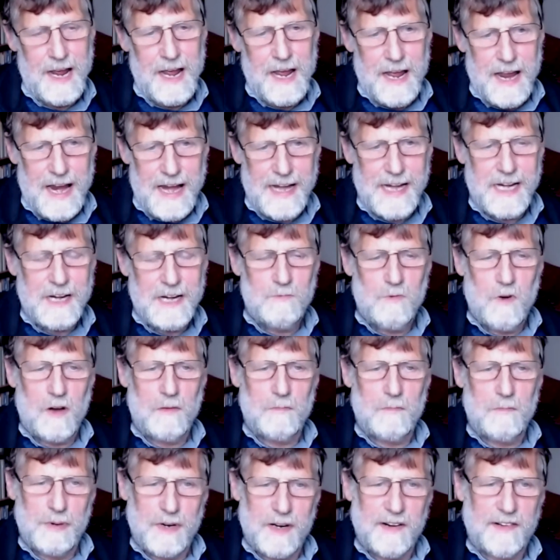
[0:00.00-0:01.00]
Any one
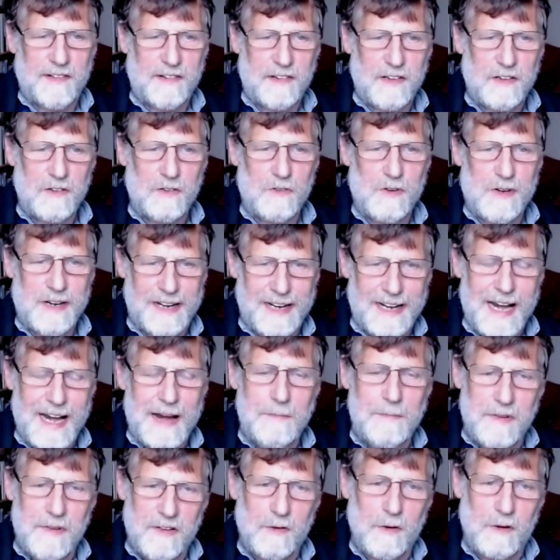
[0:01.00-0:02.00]
person who
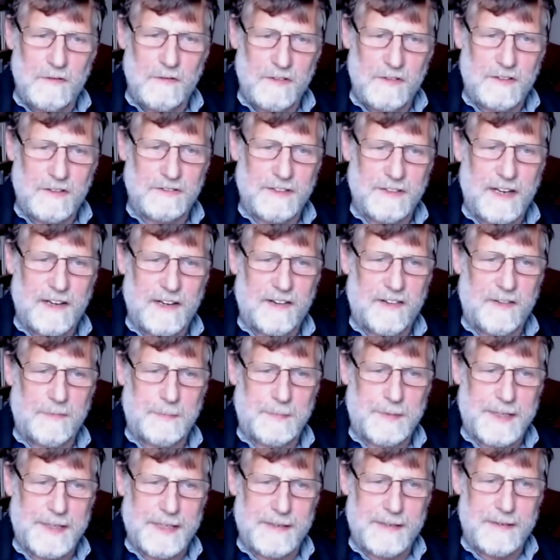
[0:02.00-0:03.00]
claims to have
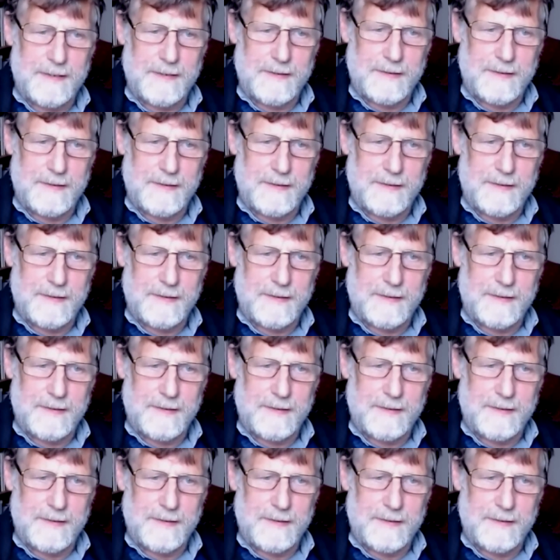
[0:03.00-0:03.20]
grasped it,